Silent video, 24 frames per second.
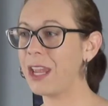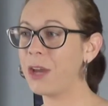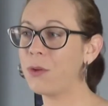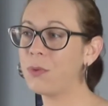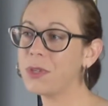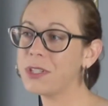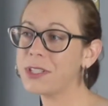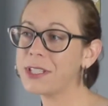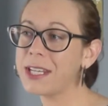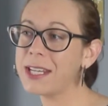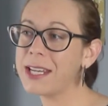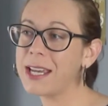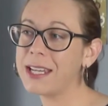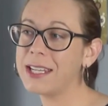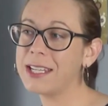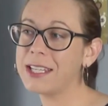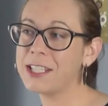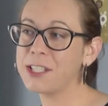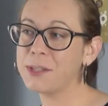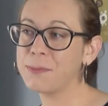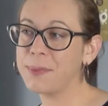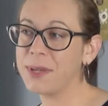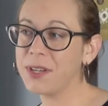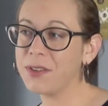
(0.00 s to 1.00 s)
I will say I
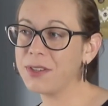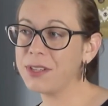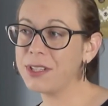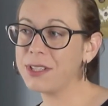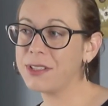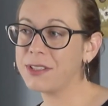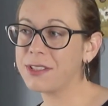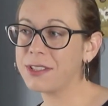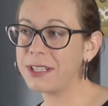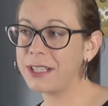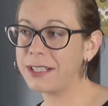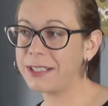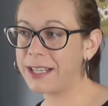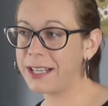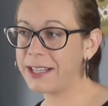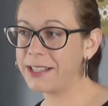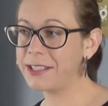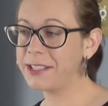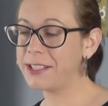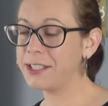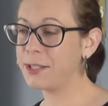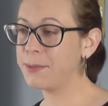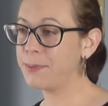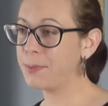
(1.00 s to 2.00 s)
experienced
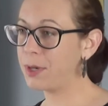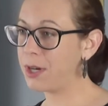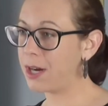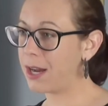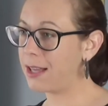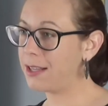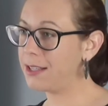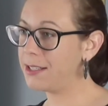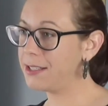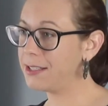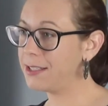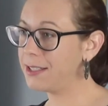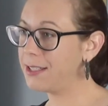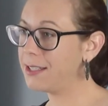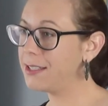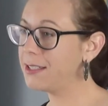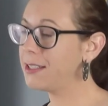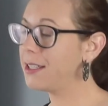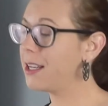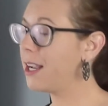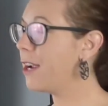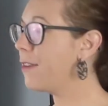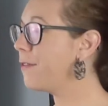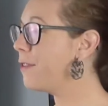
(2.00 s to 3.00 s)
analysis
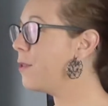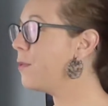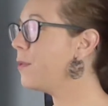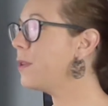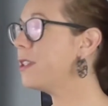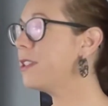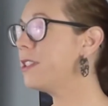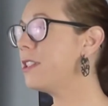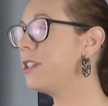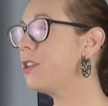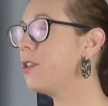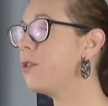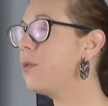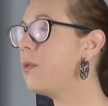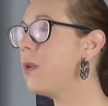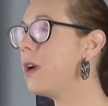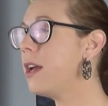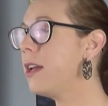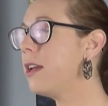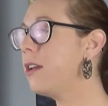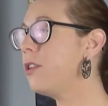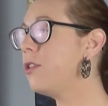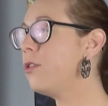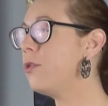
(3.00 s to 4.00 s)
paralysis every once in a
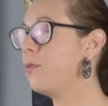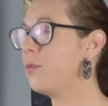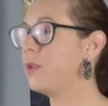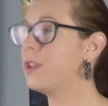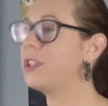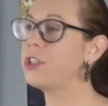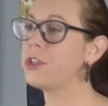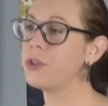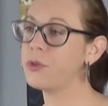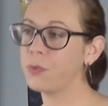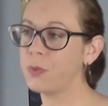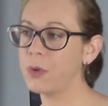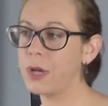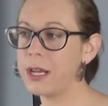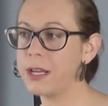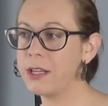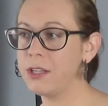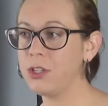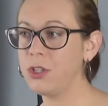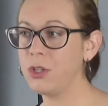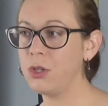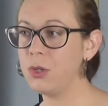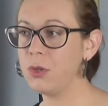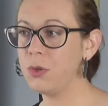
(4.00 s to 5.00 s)
while, which is
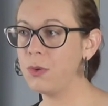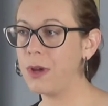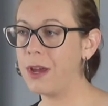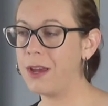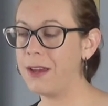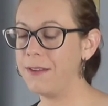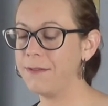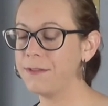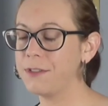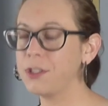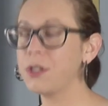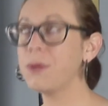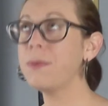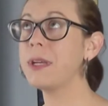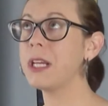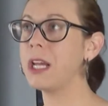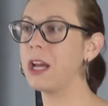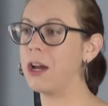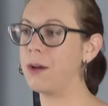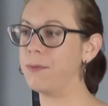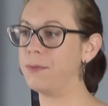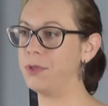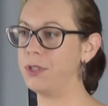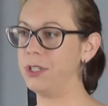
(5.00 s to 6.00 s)
when you have so
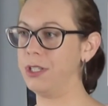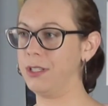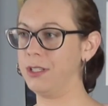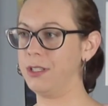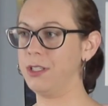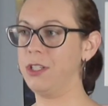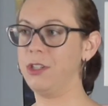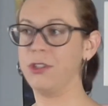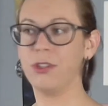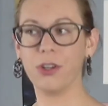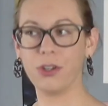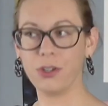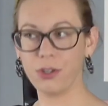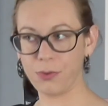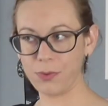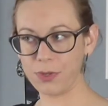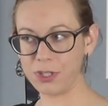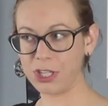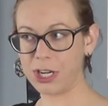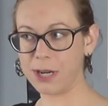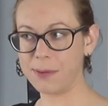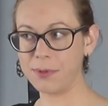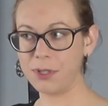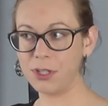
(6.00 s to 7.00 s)
many options, you don't know
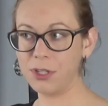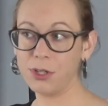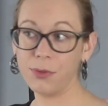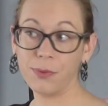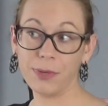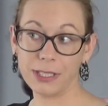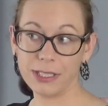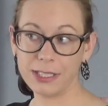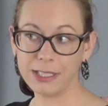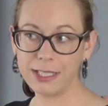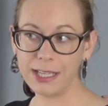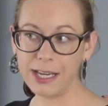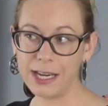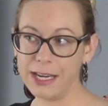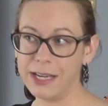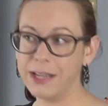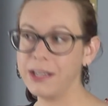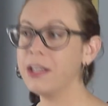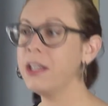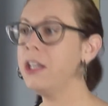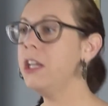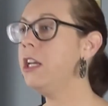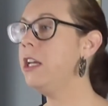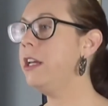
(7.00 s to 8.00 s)
which option you want to
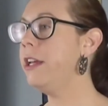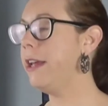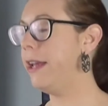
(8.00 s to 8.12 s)
take.